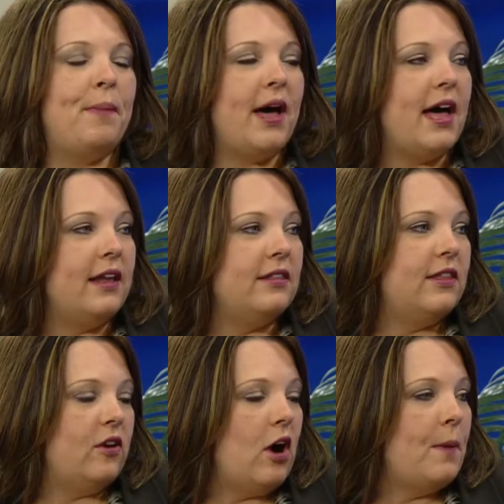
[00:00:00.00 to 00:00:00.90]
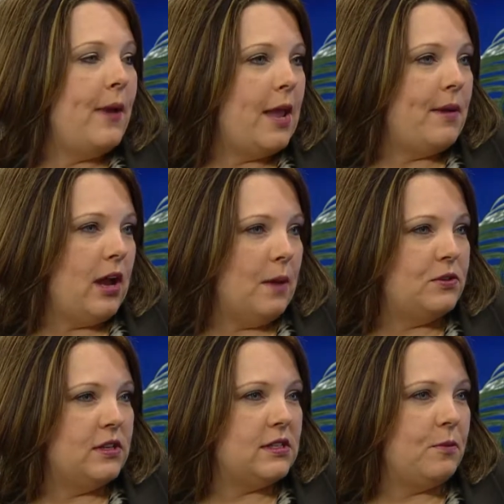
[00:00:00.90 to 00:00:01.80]
But there are payment
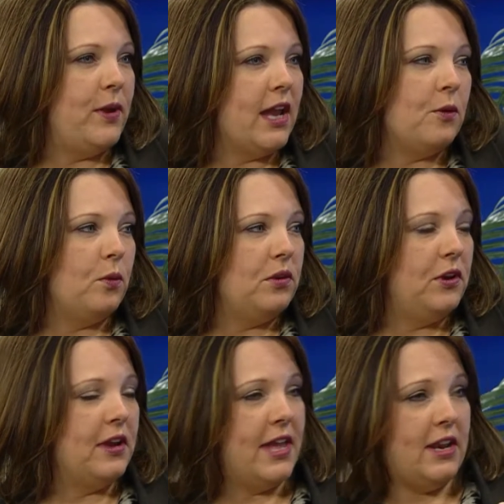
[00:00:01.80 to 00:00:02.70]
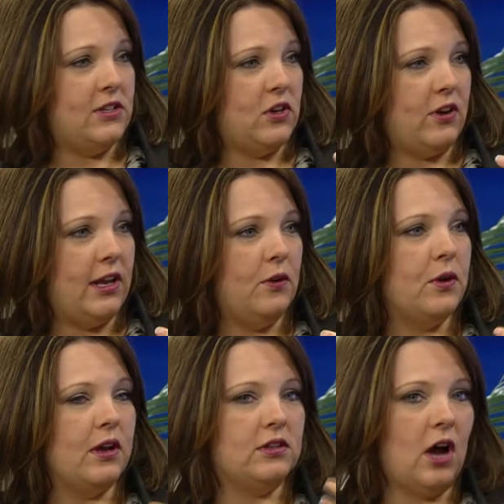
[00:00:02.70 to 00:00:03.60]
options. I mean, you can get an attorney
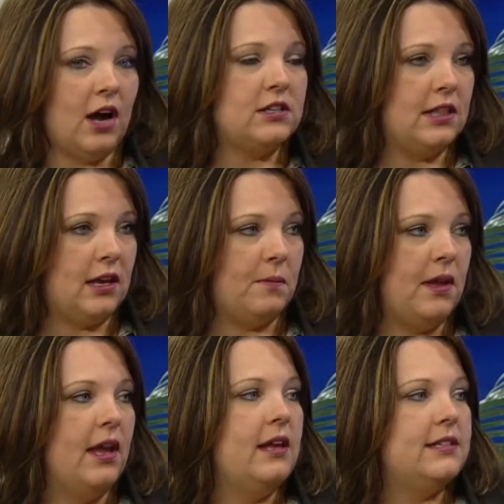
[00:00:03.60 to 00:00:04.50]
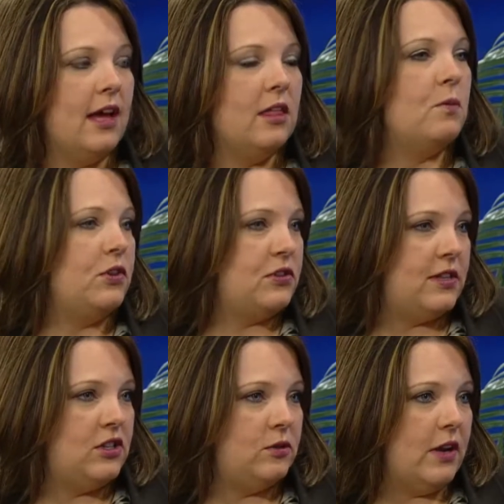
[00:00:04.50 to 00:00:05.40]
who can talk to them, tell them what
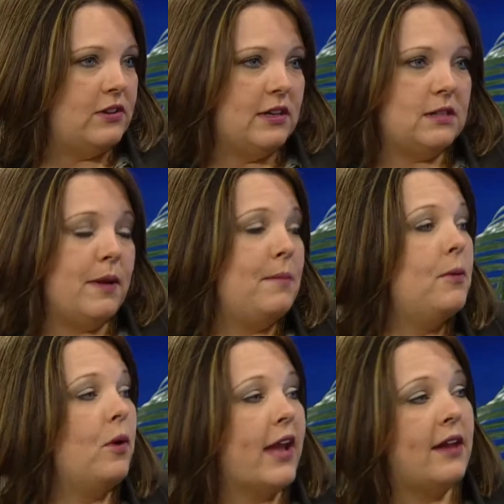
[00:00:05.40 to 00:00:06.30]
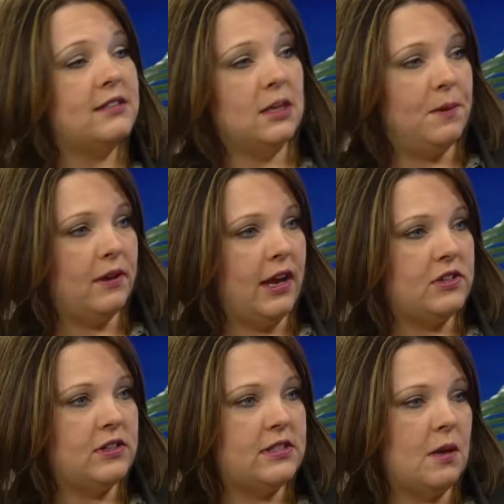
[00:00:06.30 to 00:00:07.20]
your situation is, maybe work out a
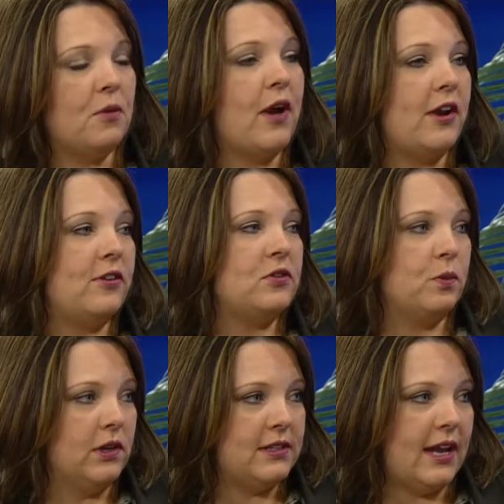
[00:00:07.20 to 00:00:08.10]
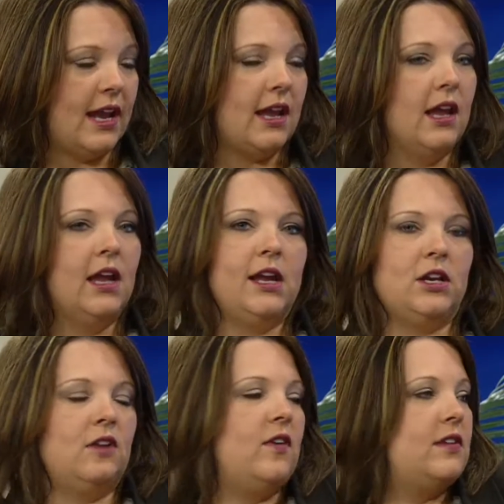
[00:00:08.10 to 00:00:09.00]
stipulation. Some creditors will take,
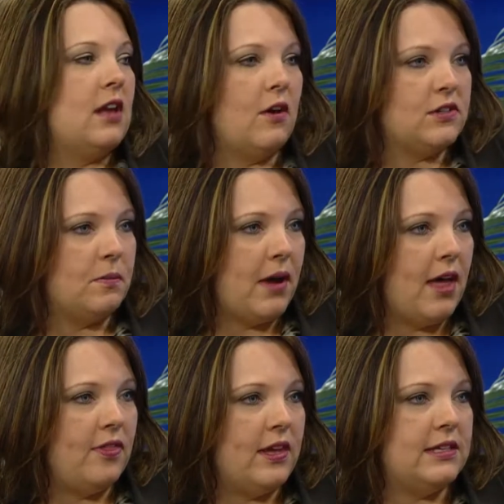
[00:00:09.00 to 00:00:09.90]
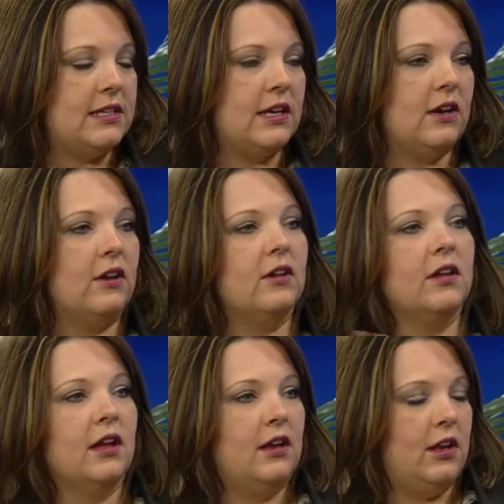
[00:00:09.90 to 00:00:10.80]
$50 a month
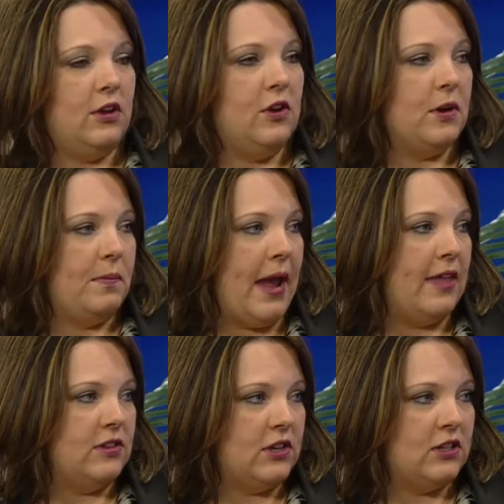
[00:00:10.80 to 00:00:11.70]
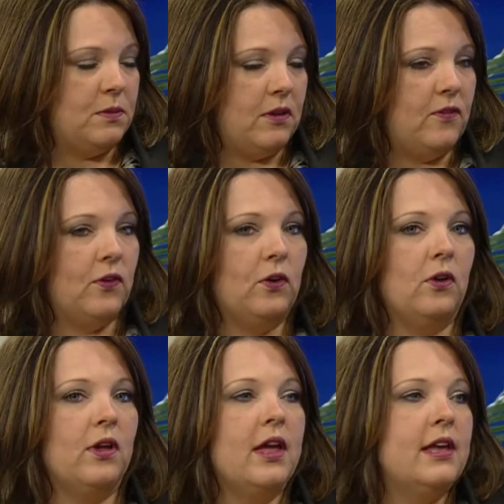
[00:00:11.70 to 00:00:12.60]
until, you can pay the judgment in
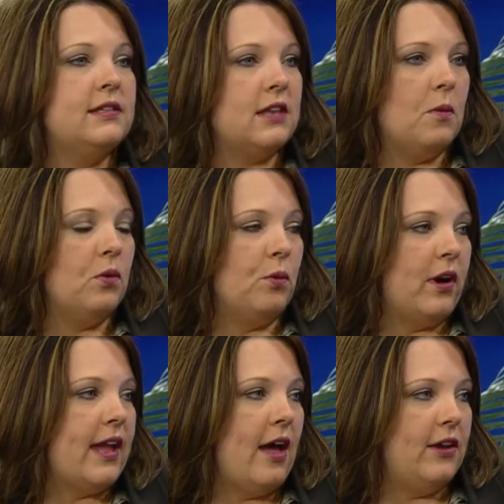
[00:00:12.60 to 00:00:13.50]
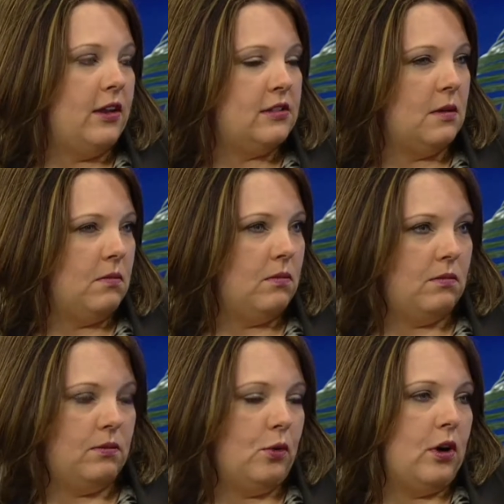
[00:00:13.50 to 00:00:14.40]
full. Some will work out, some
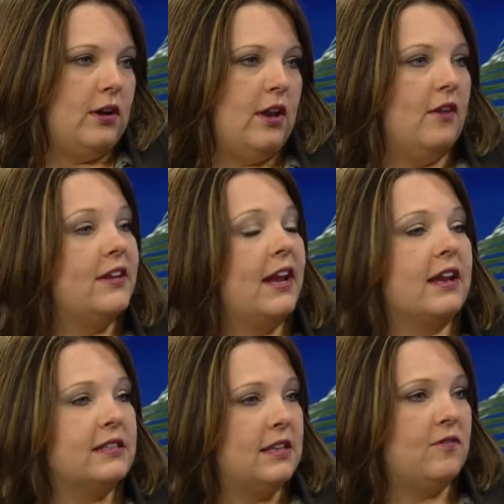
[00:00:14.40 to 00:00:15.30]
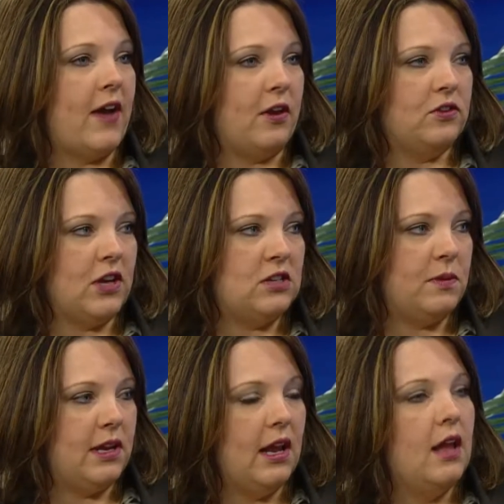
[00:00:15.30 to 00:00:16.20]
more, they'll take a consent final
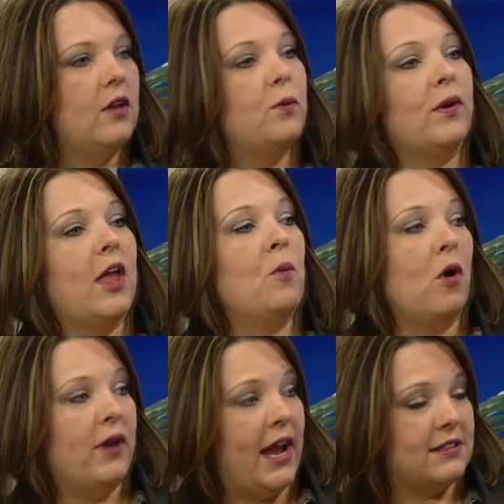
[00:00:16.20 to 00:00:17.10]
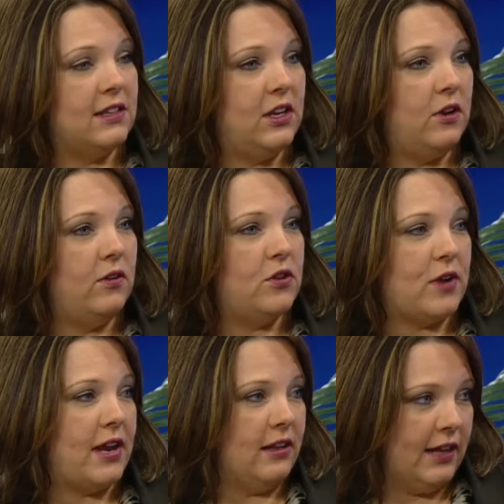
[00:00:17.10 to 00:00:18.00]
judgment where they won't execute
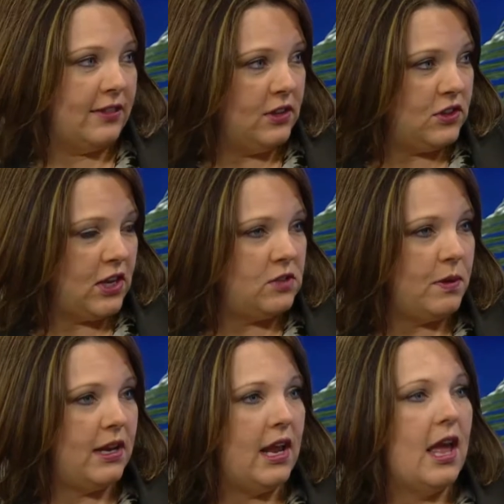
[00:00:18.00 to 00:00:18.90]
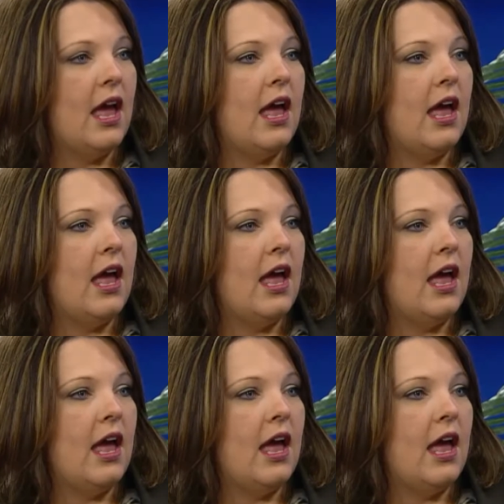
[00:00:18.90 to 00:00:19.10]
and try to collect the judgment.